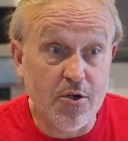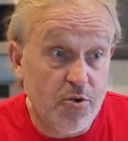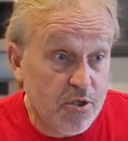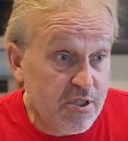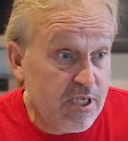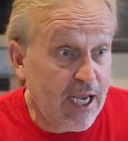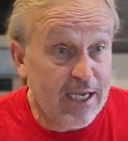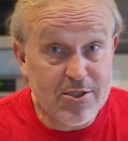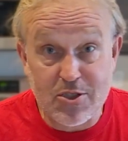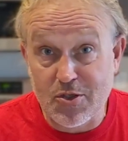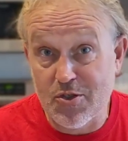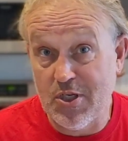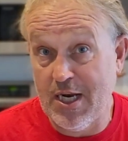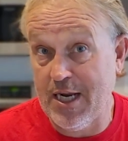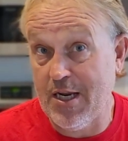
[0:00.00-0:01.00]
disasters
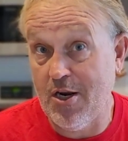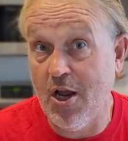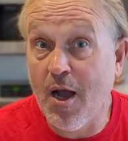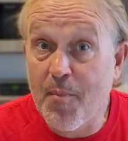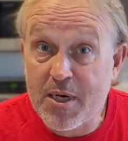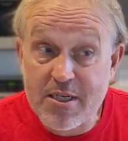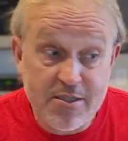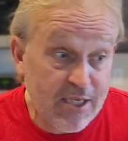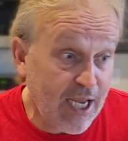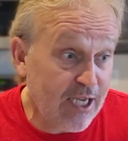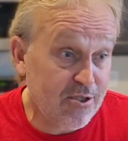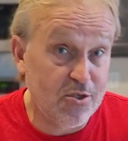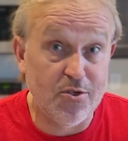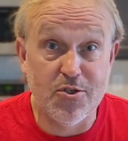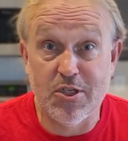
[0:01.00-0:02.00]
and economic
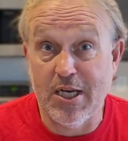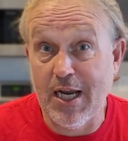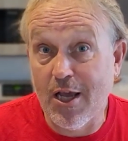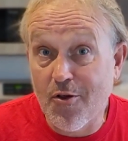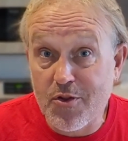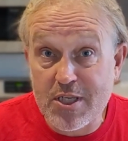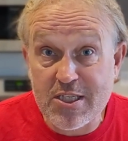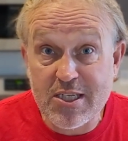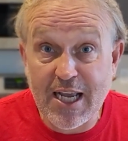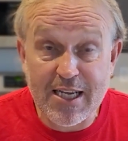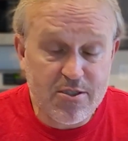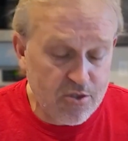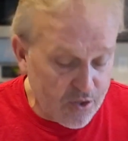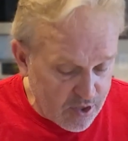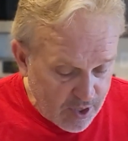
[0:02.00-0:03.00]
disasters and health
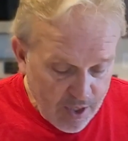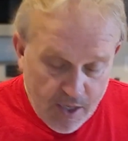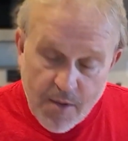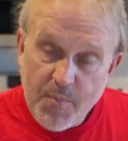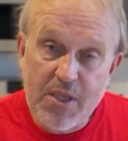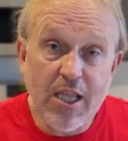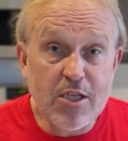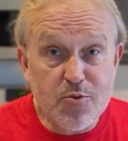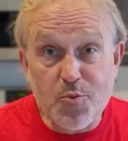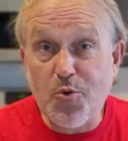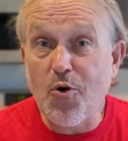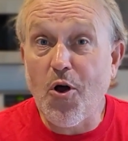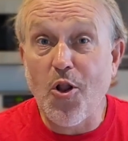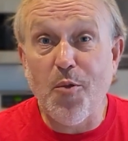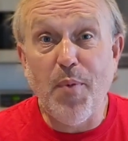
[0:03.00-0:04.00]
disasters. But that's what we're
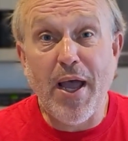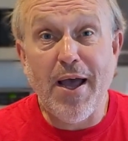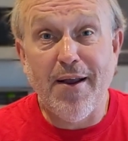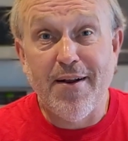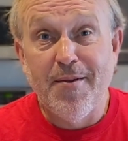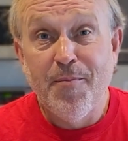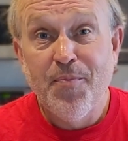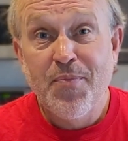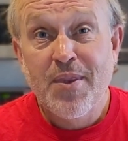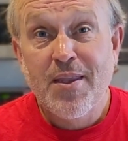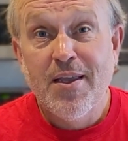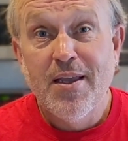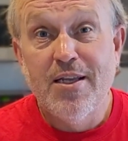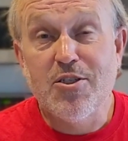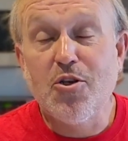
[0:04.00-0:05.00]
all about,
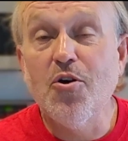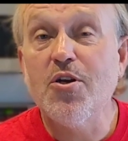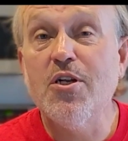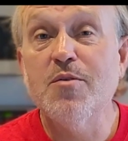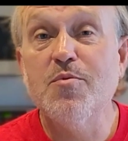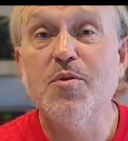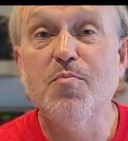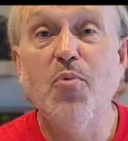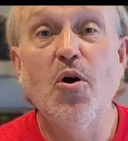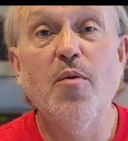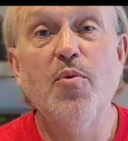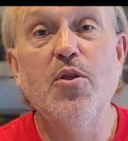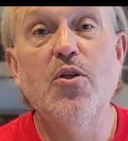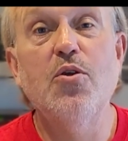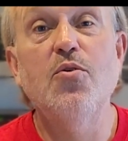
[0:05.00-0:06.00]
is cooking them some
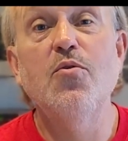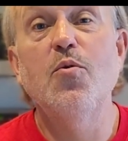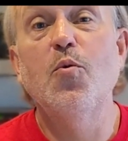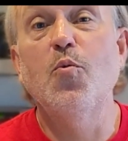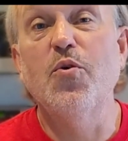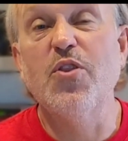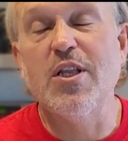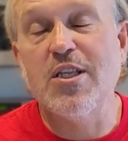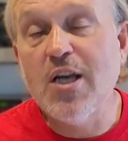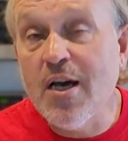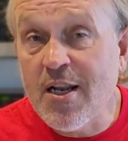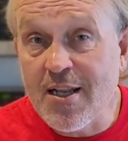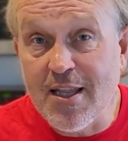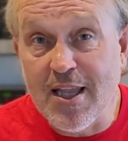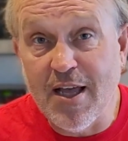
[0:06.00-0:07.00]
barbecue with a ton
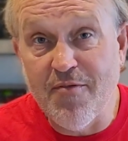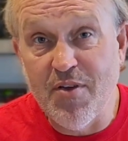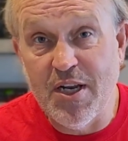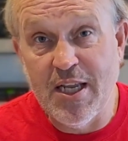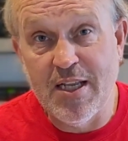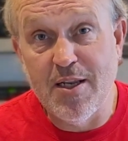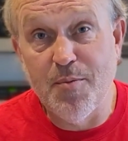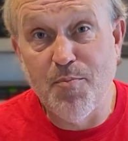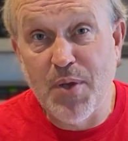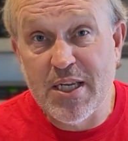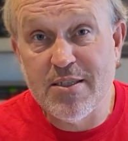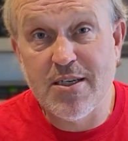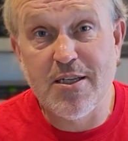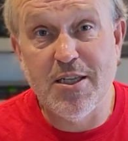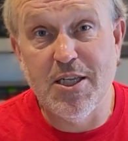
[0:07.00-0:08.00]
of love in it,
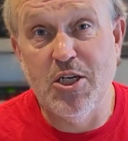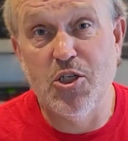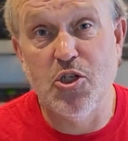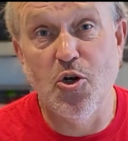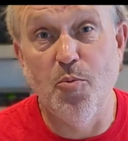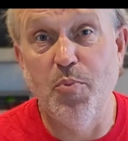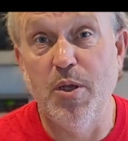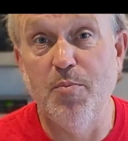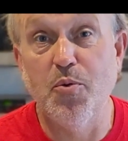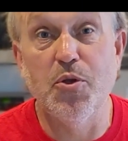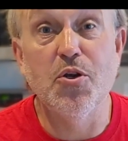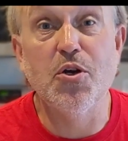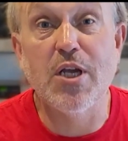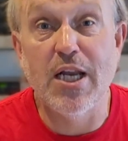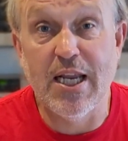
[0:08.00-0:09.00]
basically to show people
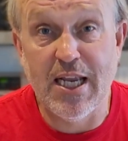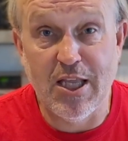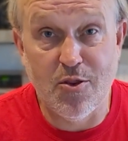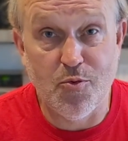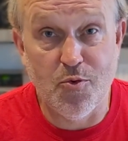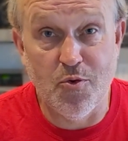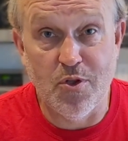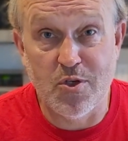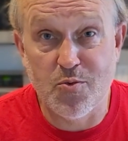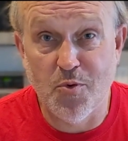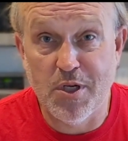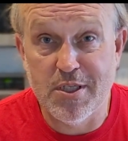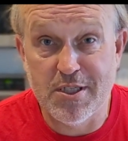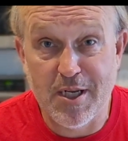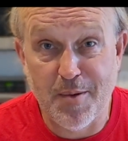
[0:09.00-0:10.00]
you're going to get through this
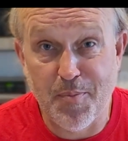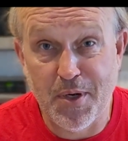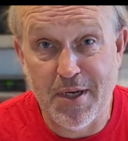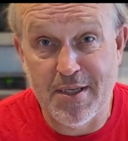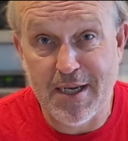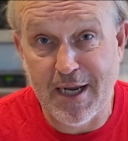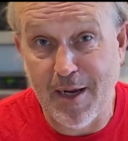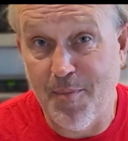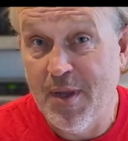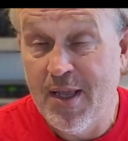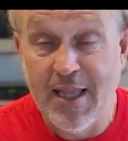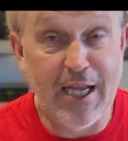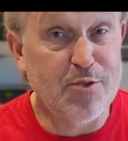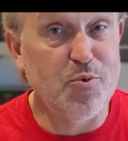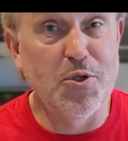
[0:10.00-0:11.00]
one step at a time.
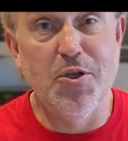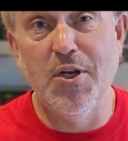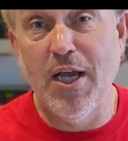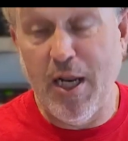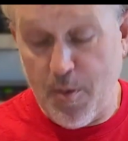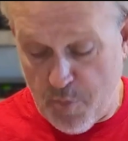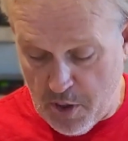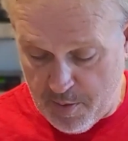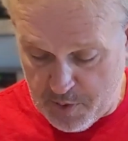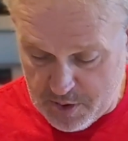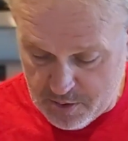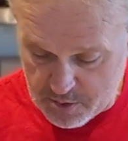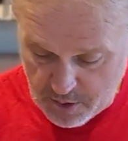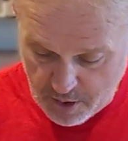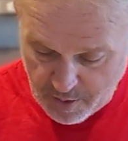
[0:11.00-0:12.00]
That's what United Barbecue
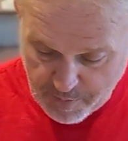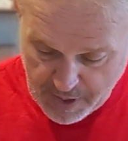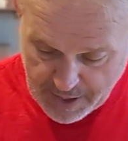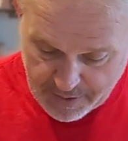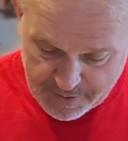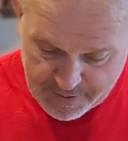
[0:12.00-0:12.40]
is all about.